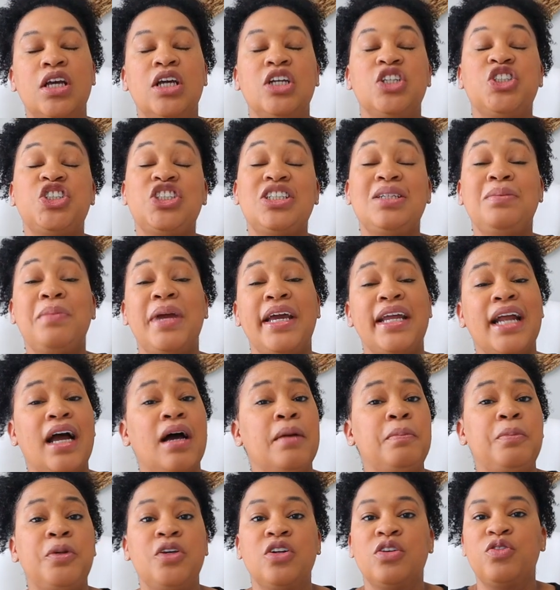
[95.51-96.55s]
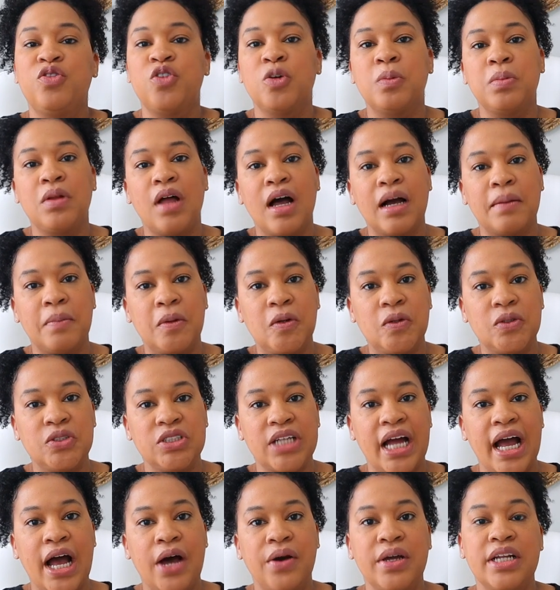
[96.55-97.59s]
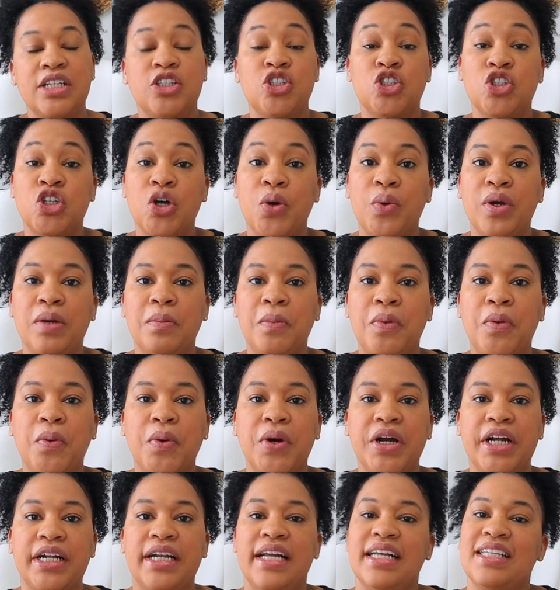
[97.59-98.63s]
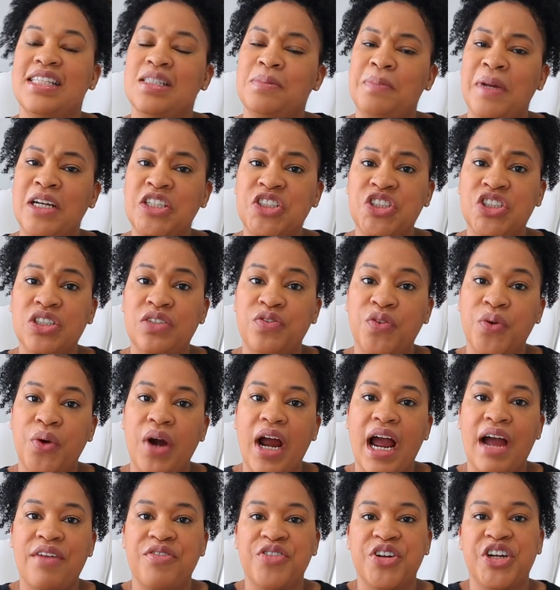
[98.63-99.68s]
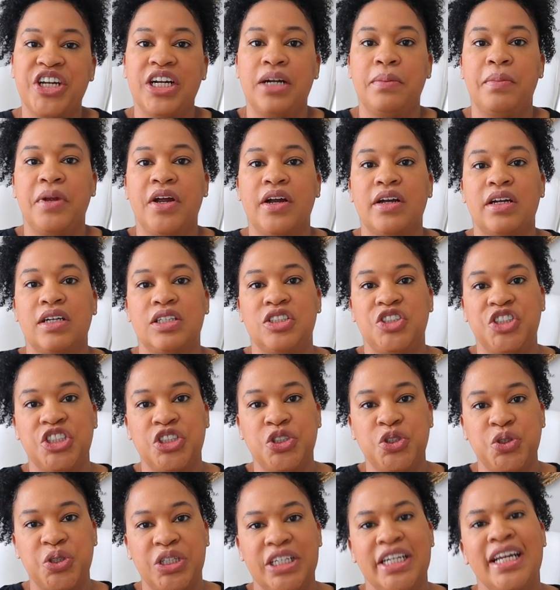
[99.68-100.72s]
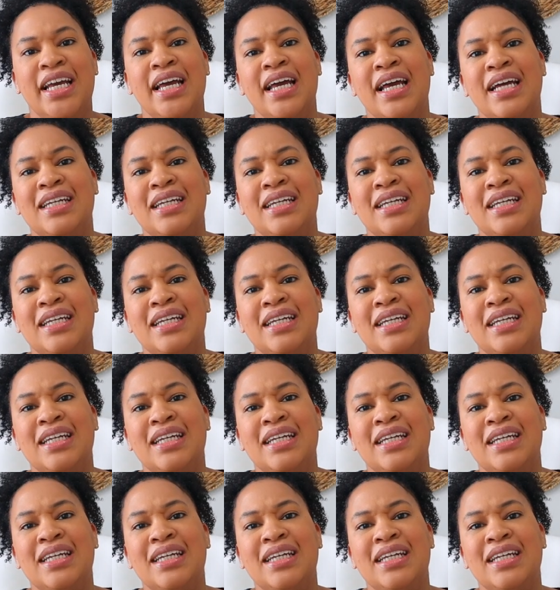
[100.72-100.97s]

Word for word: she made a beautiful blog post how it's so important, especially for African American children,